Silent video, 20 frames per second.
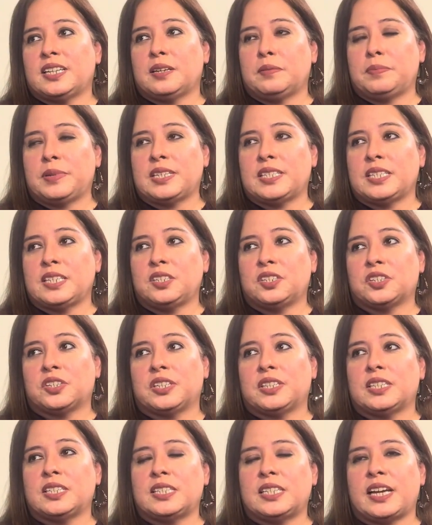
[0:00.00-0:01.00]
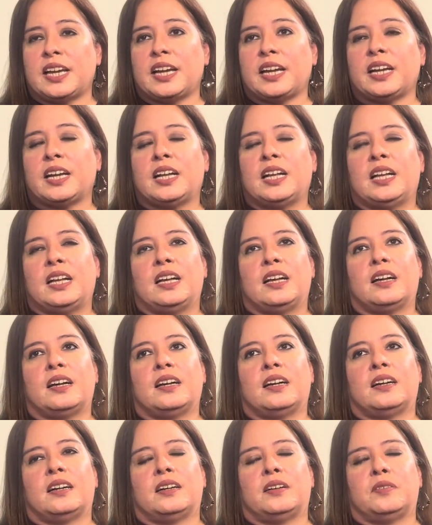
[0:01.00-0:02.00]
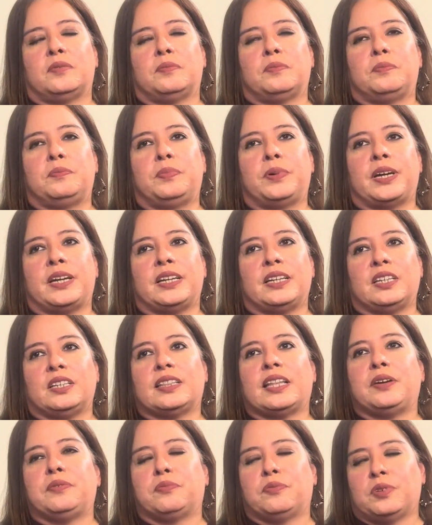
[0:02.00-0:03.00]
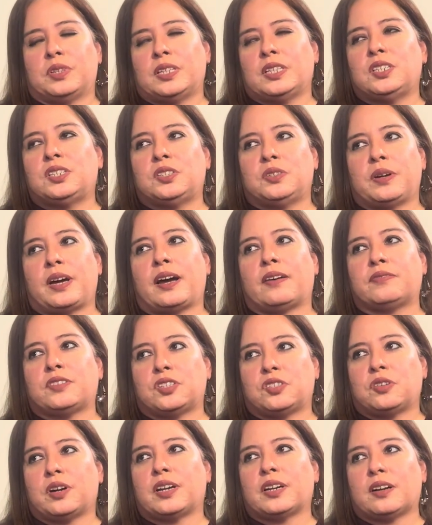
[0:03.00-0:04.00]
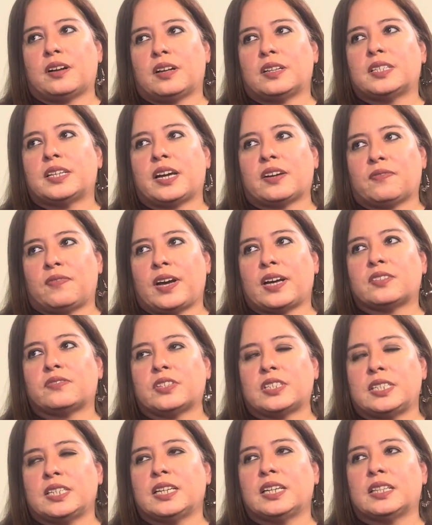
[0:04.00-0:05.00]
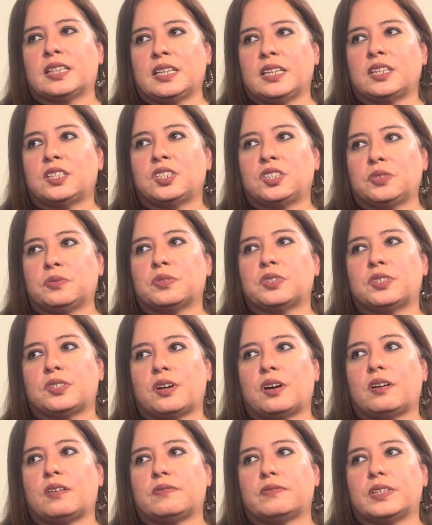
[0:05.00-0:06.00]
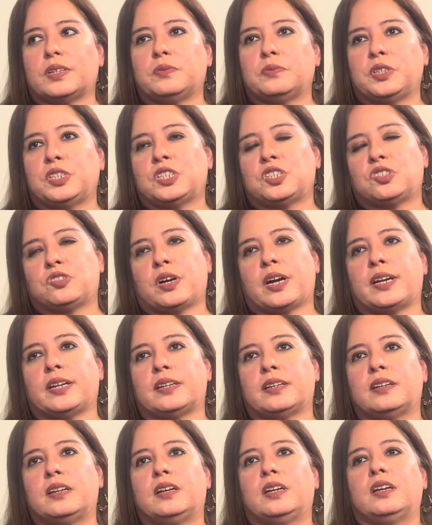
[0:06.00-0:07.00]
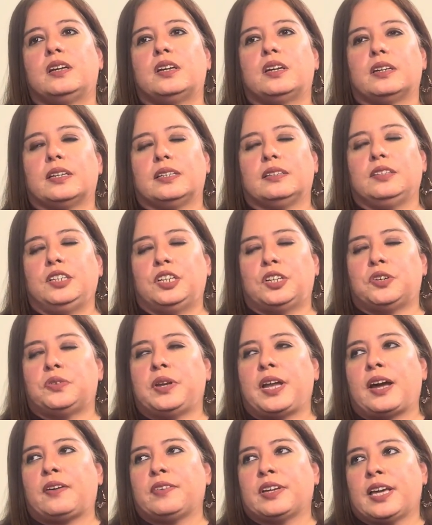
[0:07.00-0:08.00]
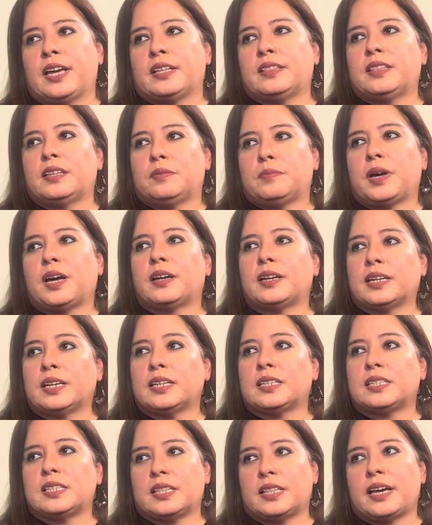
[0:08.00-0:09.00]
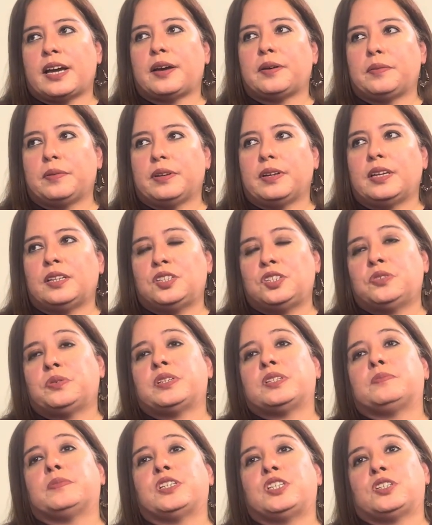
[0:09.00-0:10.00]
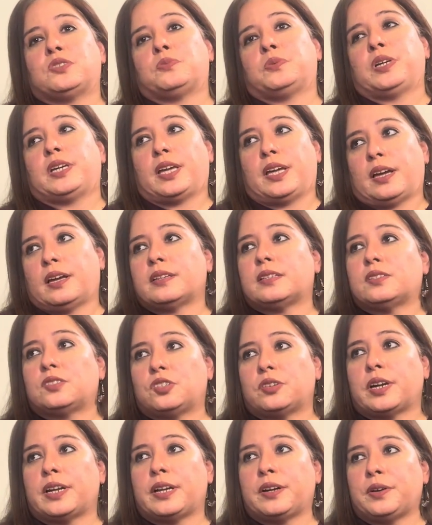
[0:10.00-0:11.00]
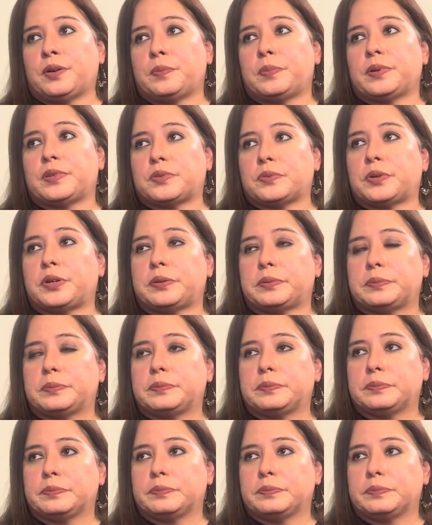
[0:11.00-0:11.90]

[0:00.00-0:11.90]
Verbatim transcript: to get busy during the day. Um, but they really do have to try to contact FAFSA to get the issue resolved, and we just try to, you know, navigate them how to get to that, and do as much as we can to try to help as well.